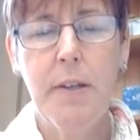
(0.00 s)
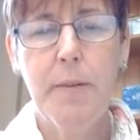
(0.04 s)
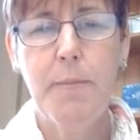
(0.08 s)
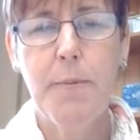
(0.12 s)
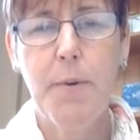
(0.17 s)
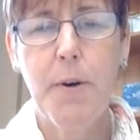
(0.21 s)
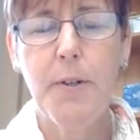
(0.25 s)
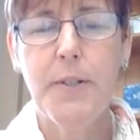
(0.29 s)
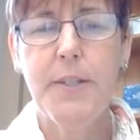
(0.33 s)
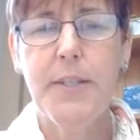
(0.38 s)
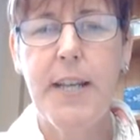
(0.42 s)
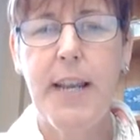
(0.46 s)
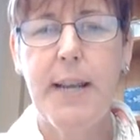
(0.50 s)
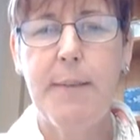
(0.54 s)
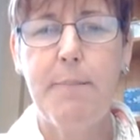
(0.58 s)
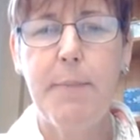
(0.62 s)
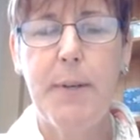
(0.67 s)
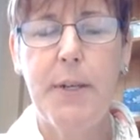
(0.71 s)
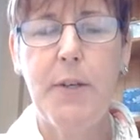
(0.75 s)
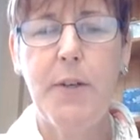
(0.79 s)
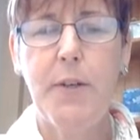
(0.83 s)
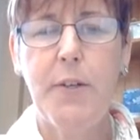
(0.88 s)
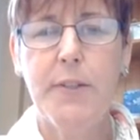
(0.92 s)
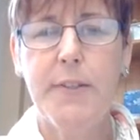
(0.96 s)
project,
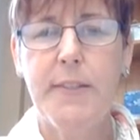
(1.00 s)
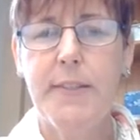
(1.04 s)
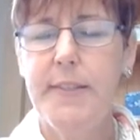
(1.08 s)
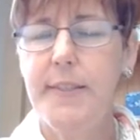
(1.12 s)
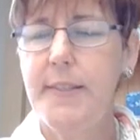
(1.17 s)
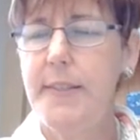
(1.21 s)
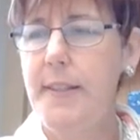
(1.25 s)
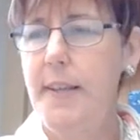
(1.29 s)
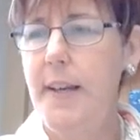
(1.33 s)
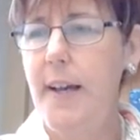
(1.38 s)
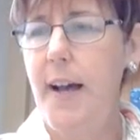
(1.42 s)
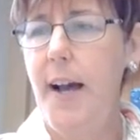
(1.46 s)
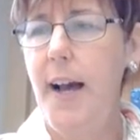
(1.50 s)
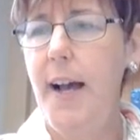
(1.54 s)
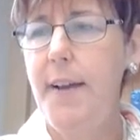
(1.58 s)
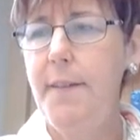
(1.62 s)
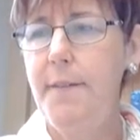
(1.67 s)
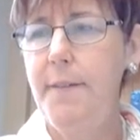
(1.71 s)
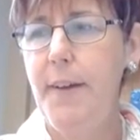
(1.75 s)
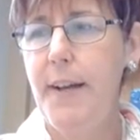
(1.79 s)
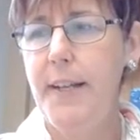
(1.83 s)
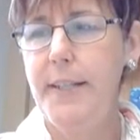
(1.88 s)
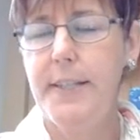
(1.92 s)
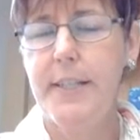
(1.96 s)
because
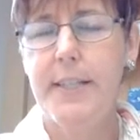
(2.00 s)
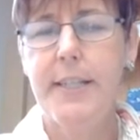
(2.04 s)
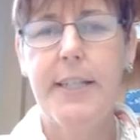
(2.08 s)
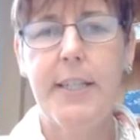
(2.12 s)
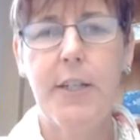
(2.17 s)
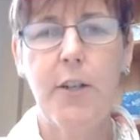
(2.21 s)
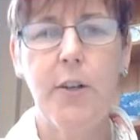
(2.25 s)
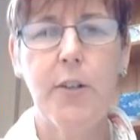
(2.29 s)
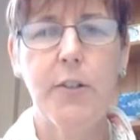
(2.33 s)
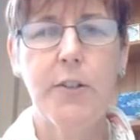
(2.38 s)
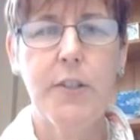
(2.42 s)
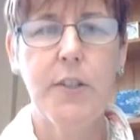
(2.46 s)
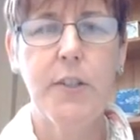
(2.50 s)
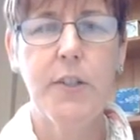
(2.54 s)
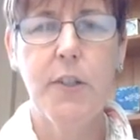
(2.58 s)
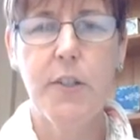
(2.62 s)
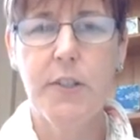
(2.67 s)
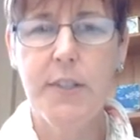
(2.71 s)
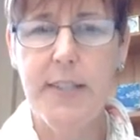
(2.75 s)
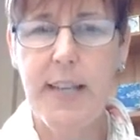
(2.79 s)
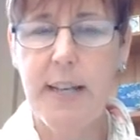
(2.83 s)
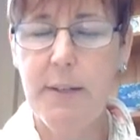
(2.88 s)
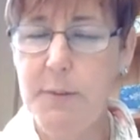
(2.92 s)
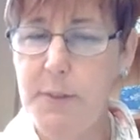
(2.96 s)
I've actually got a
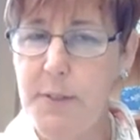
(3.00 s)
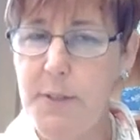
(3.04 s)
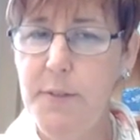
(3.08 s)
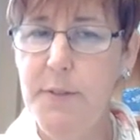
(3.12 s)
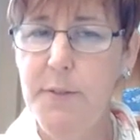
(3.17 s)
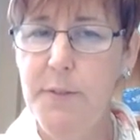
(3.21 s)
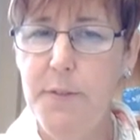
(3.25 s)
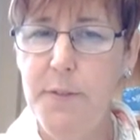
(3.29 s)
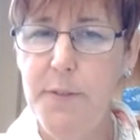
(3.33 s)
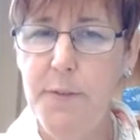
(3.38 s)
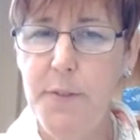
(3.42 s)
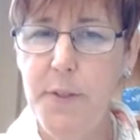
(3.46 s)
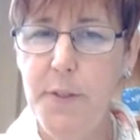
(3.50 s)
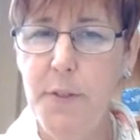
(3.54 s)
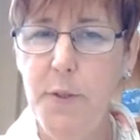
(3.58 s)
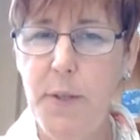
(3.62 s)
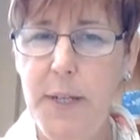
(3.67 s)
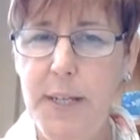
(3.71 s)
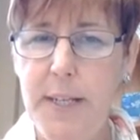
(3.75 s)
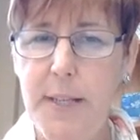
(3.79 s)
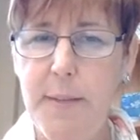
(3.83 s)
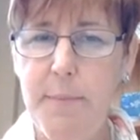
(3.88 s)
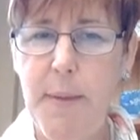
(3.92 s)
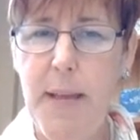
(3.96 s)
lot out of
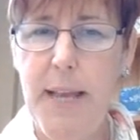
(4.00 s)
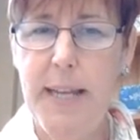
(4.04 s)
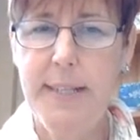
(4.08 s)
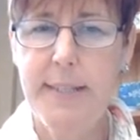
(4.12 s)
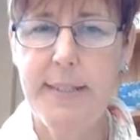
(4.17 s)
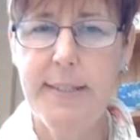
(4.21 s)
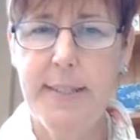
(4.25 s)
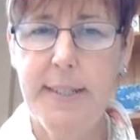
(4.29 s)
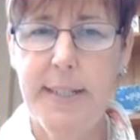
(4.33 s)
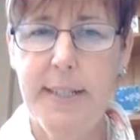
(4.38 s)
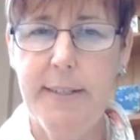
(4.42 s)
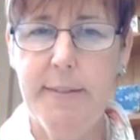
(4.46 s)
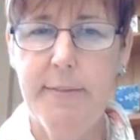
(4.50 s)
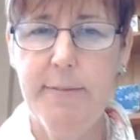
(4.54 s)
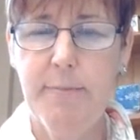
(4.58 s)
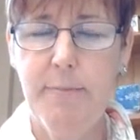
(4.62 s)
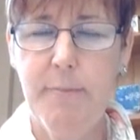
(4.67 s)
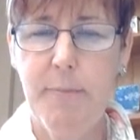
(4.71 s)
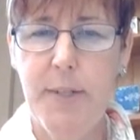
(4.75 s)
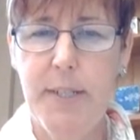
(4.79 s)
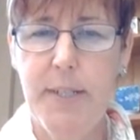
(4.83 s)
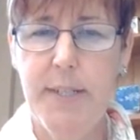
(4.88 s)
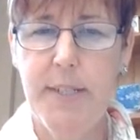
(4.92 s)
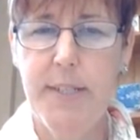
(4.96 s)
doing the painting,
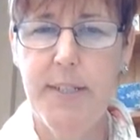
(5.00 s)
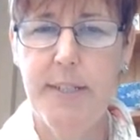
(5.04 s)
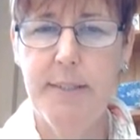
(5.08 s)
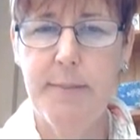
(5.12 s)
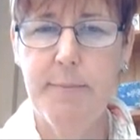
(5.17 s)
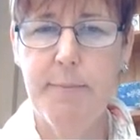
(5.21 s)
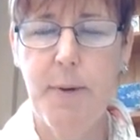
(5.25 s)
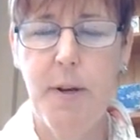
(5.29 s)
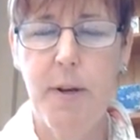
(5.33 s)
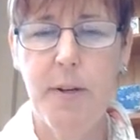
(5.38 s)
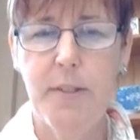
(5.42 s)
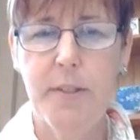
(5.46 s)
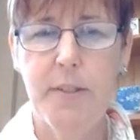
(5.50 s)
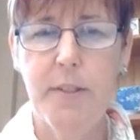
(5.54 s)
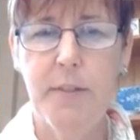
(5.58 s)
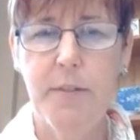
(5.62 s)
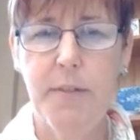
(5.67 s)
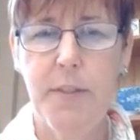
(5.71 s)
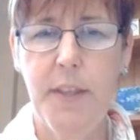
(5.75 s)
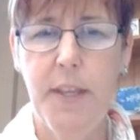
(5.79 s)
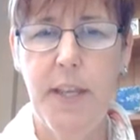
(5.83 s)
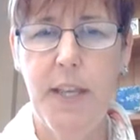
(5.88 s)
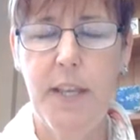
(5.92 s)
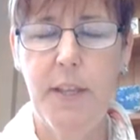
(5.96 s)
which is part of
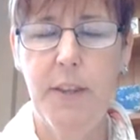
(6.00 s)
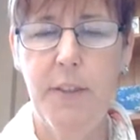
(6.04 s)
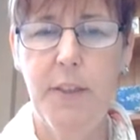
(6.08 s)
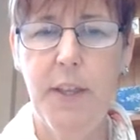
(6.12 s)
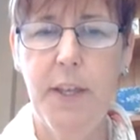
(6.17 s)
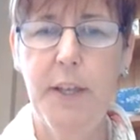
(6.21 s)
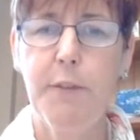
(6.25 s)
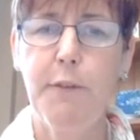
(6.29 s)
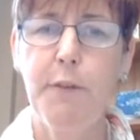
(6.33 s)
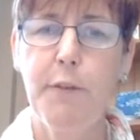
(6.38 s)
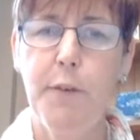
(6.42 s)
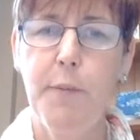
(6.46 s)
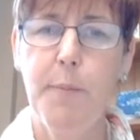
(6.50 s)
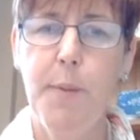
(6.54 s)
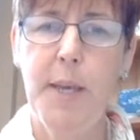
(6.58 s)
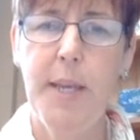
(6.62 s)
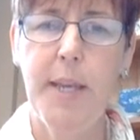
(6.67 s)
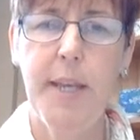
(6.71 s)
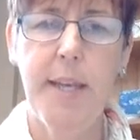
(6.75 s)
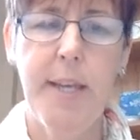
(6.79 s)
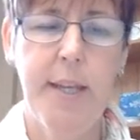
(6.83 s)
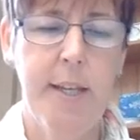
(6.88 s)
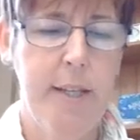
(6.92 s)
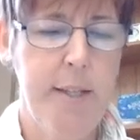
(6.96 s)
the thing for
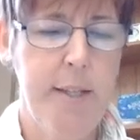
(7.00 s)
me.